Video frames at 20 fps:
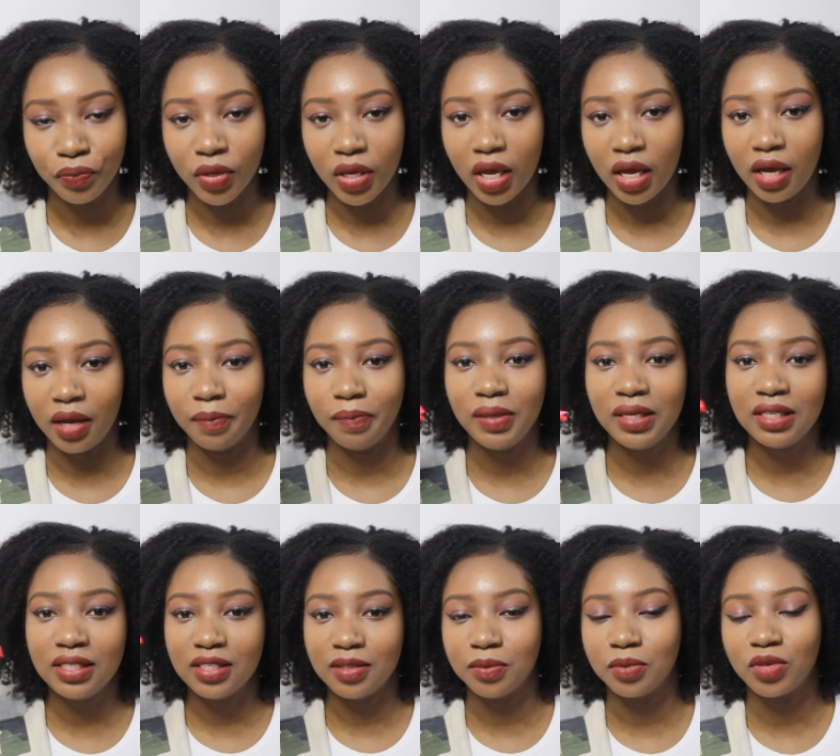yeah
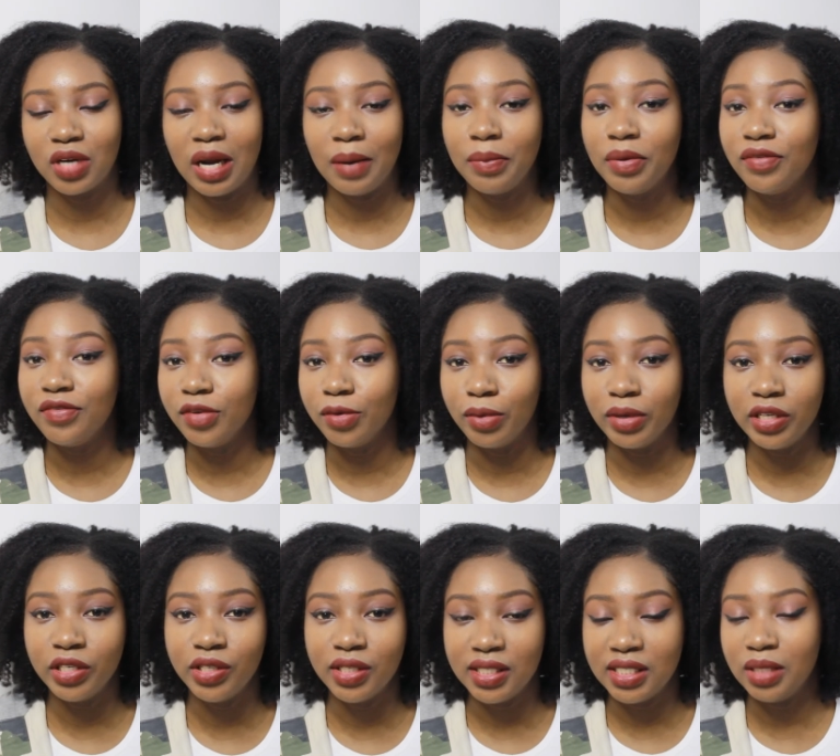please subscribe if you
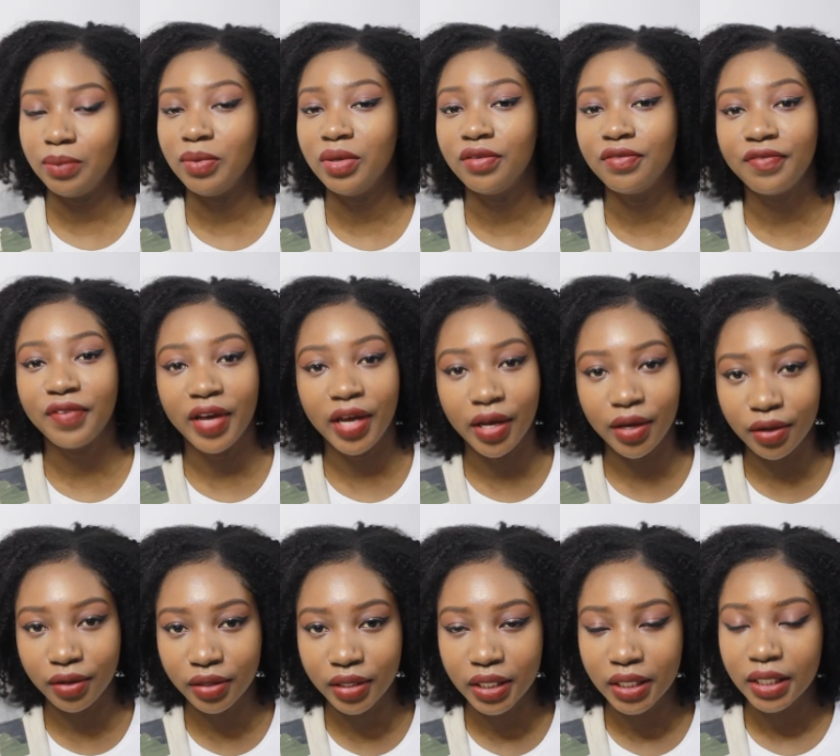want to see me
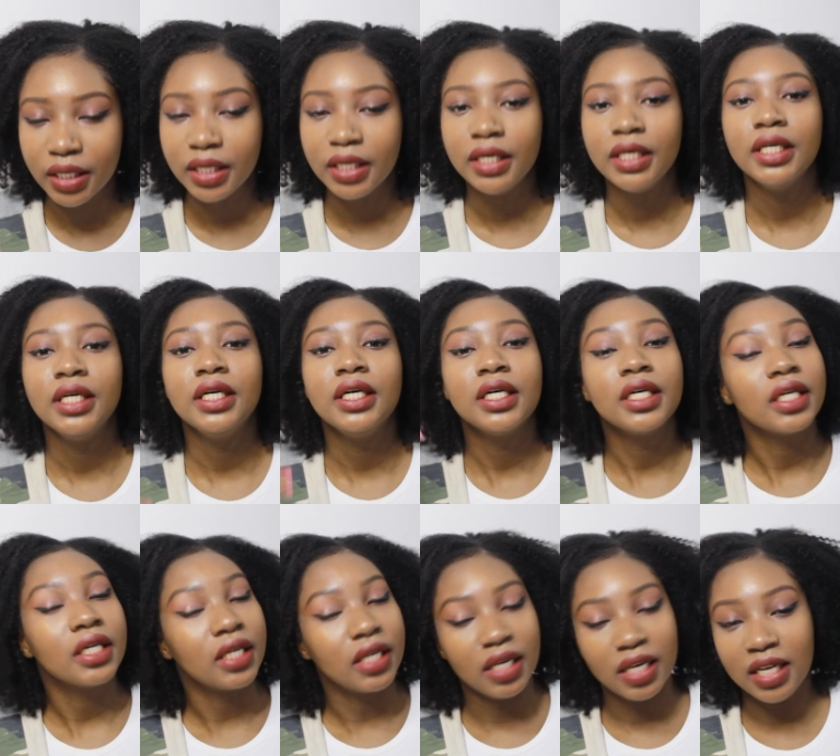fail
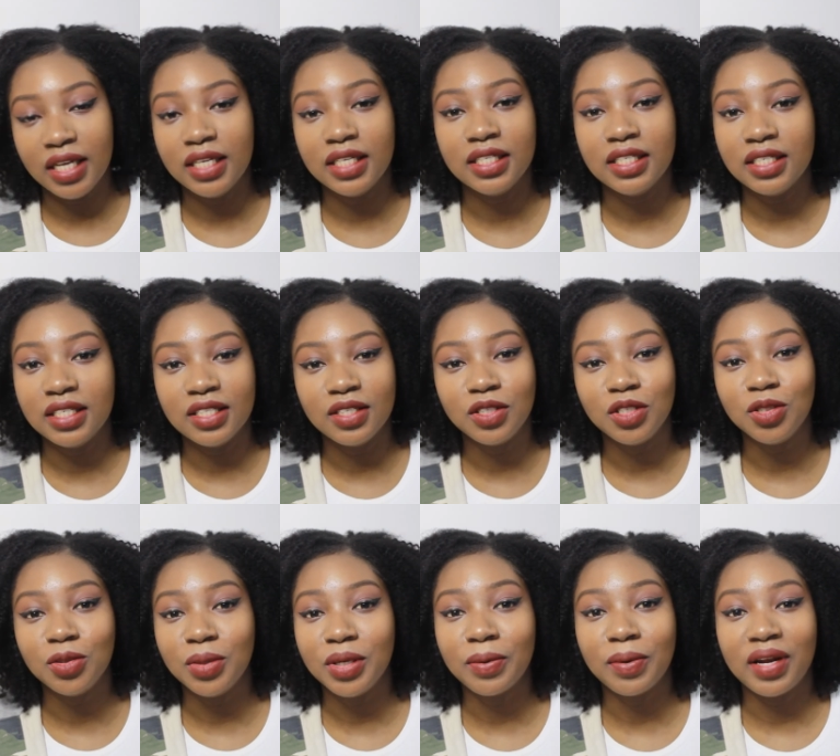in
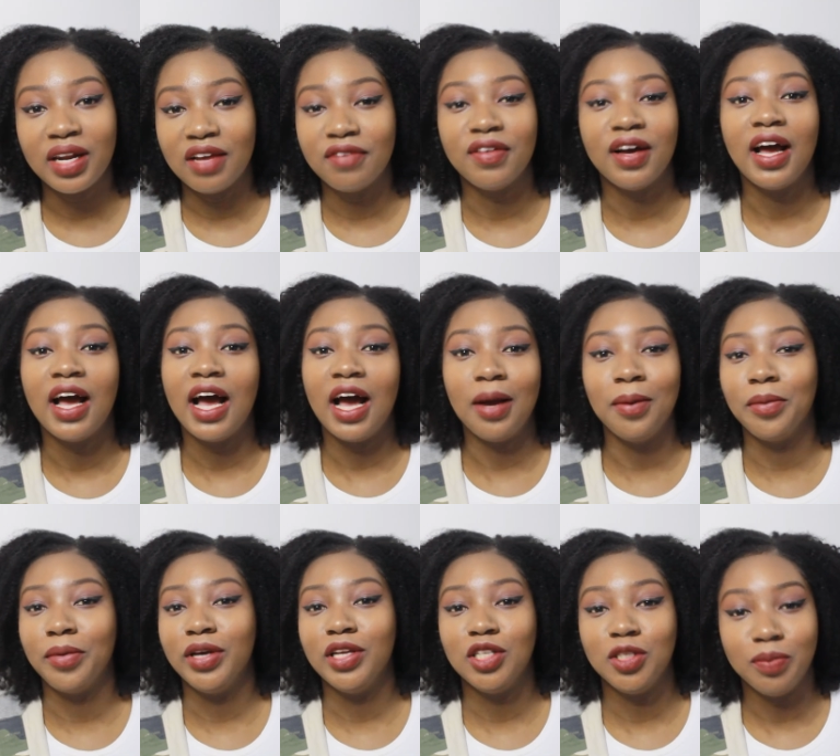doing whatever
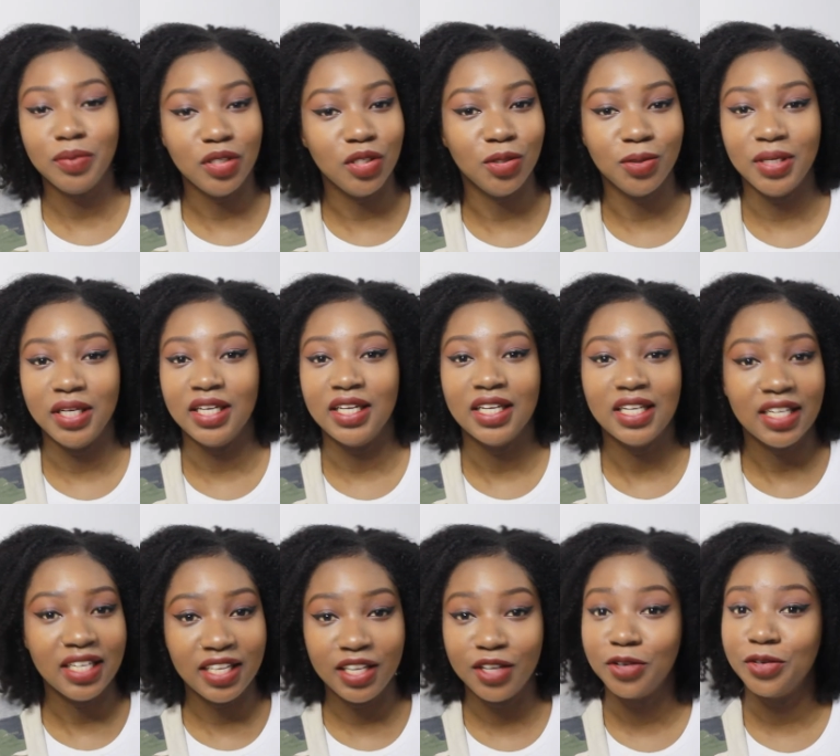I'm going to be doing
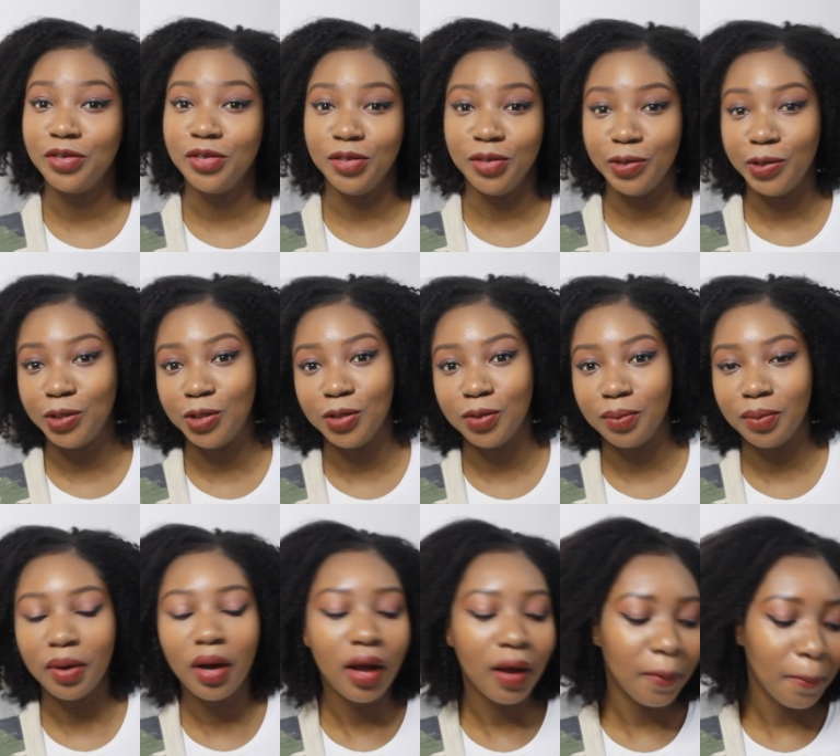here on YouTube
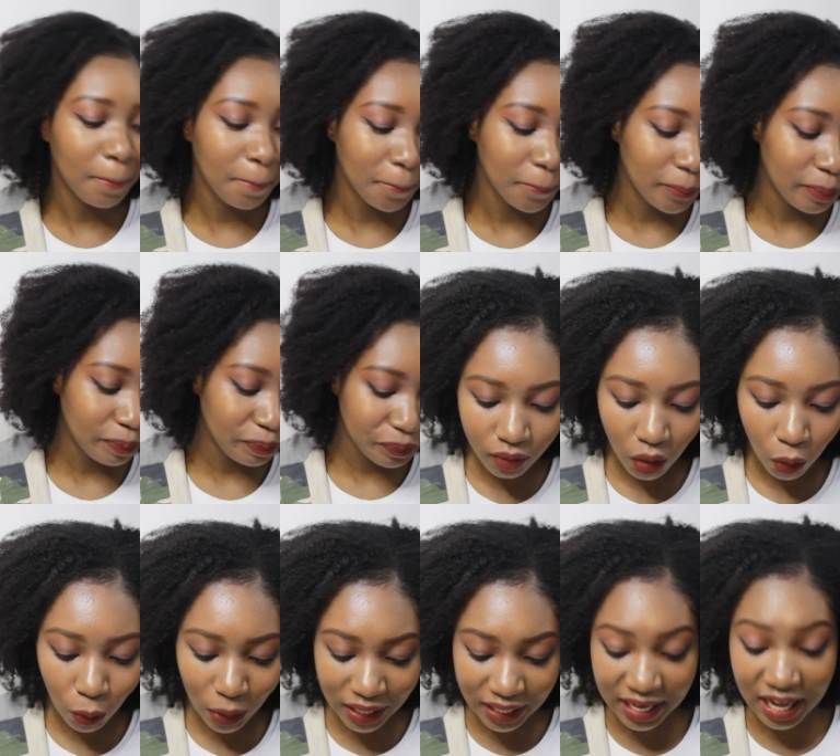
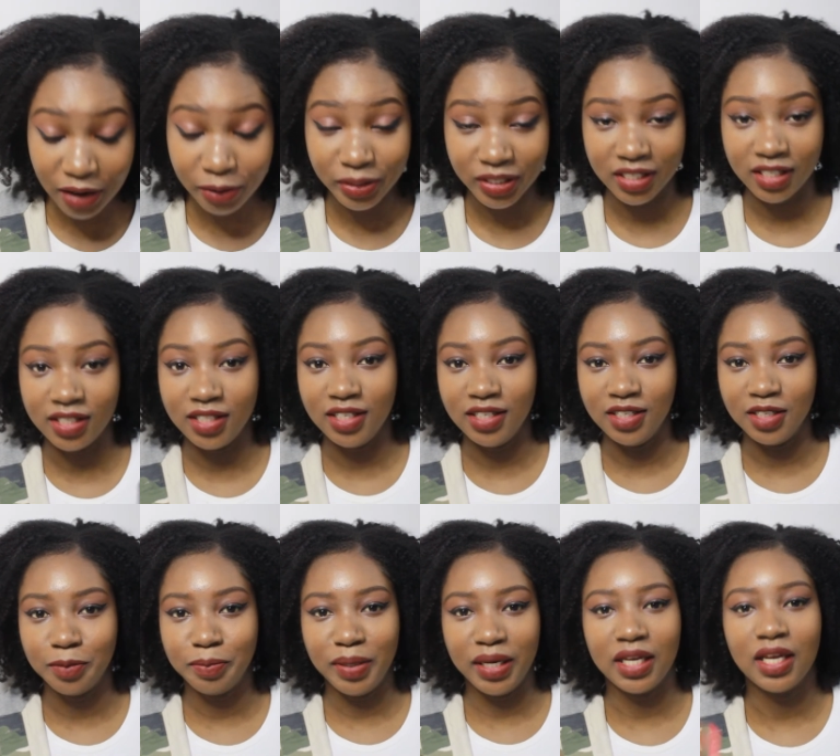what languages do you
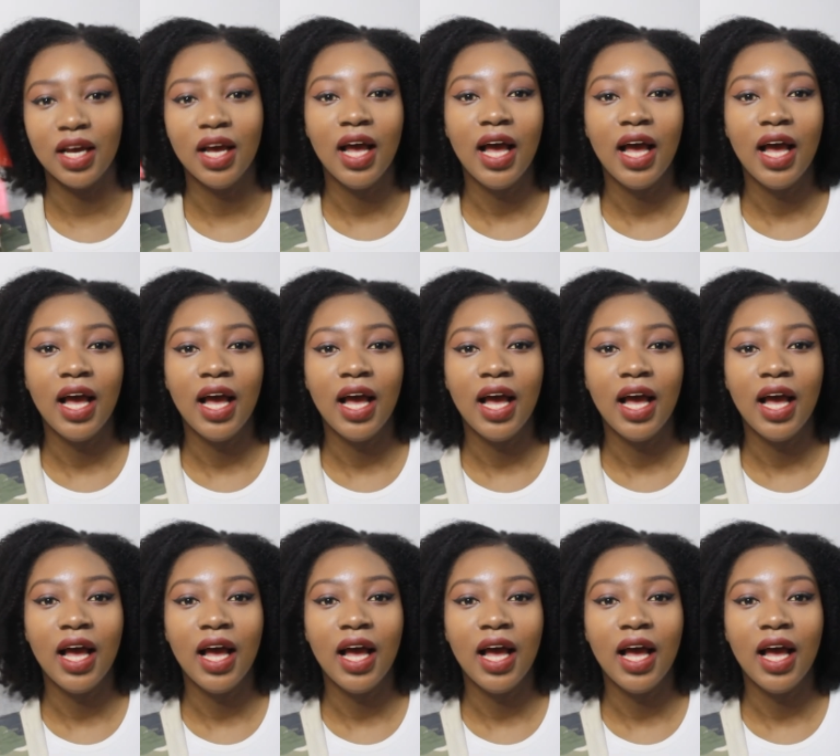speak?